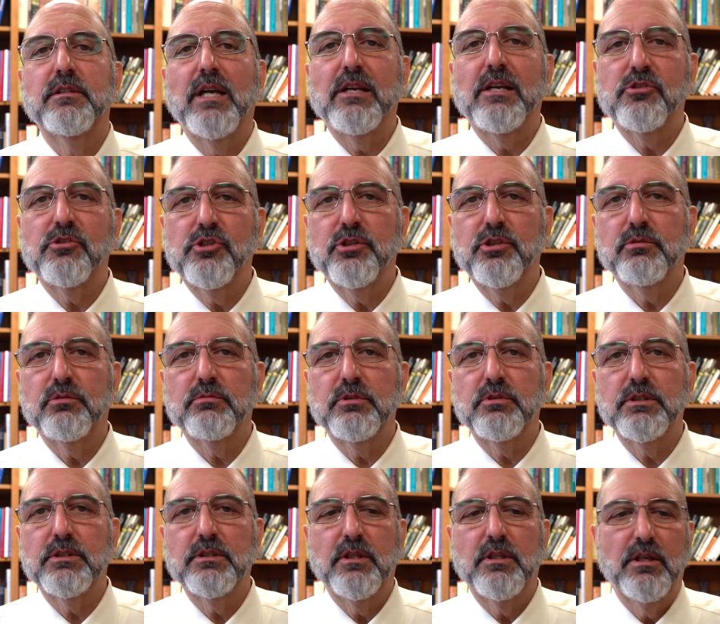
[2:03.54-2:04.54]
as
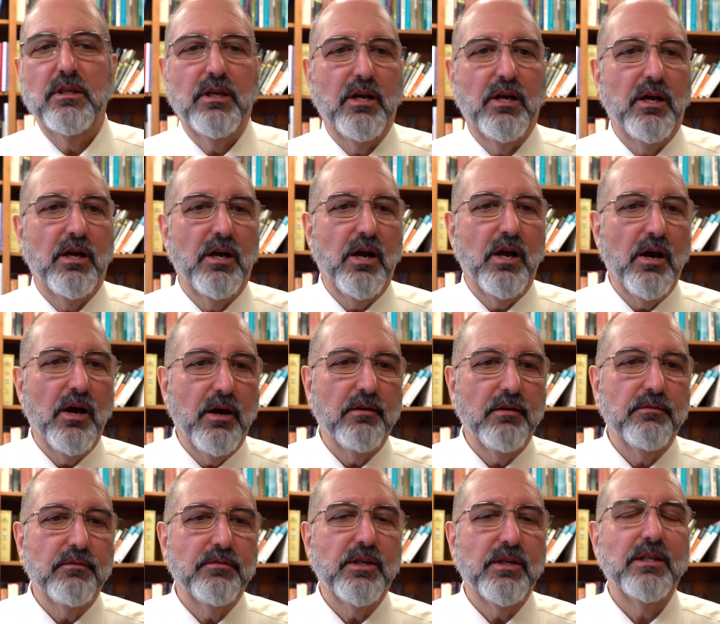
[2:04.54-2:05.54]
children
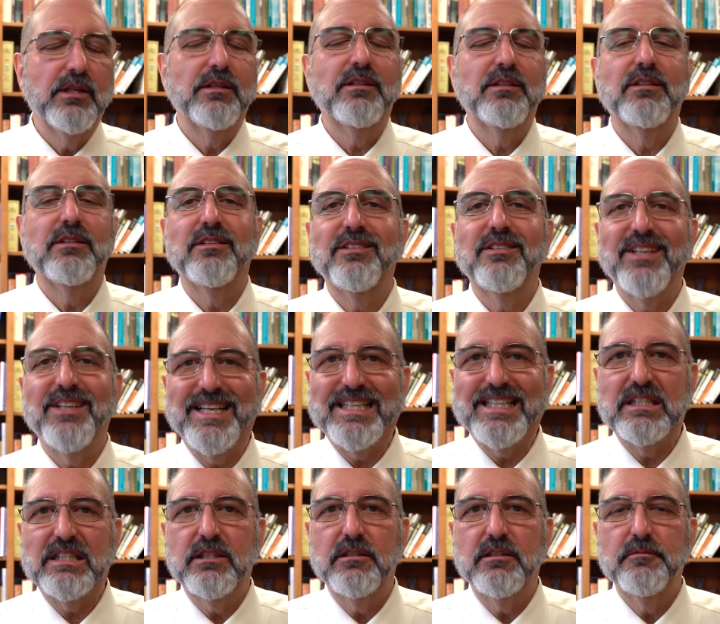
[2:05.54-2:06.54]
of
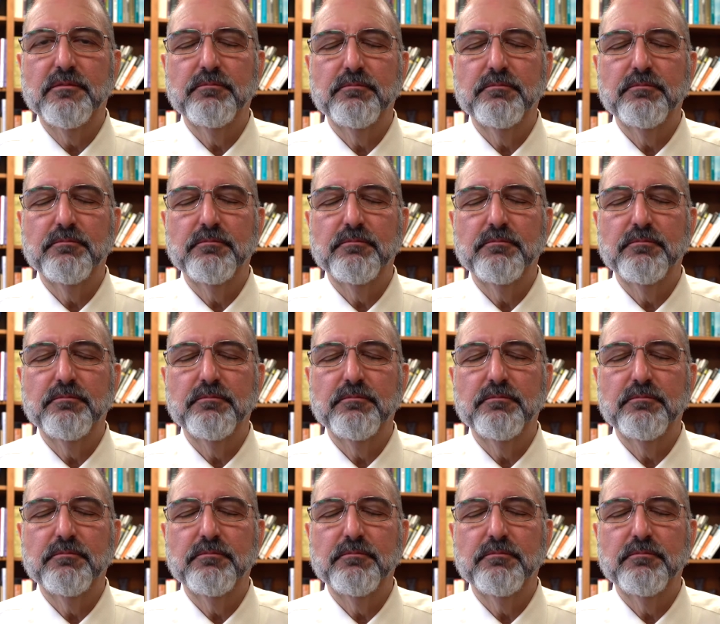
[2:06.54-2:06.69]
light."